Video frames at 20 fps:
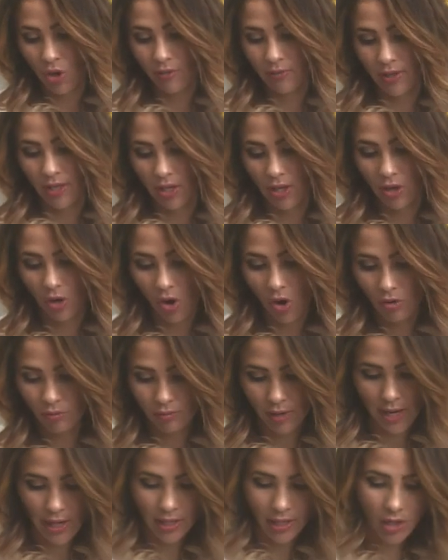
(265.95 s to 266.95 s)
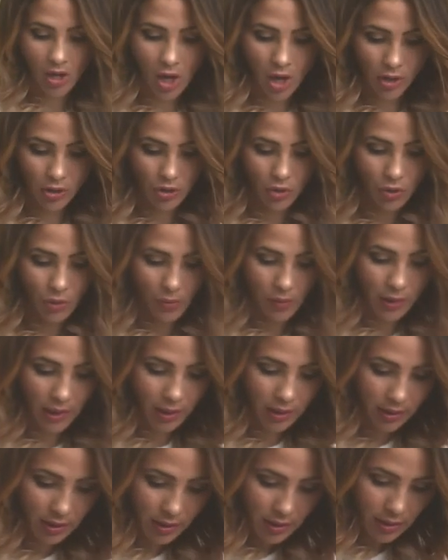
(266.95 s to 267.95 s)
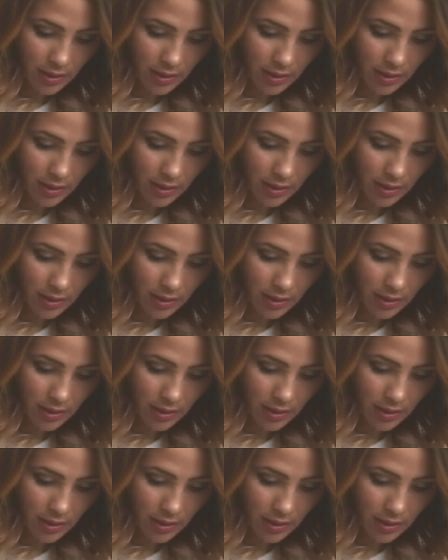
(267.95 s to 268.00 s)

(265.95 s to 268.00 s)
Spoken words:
over here already on your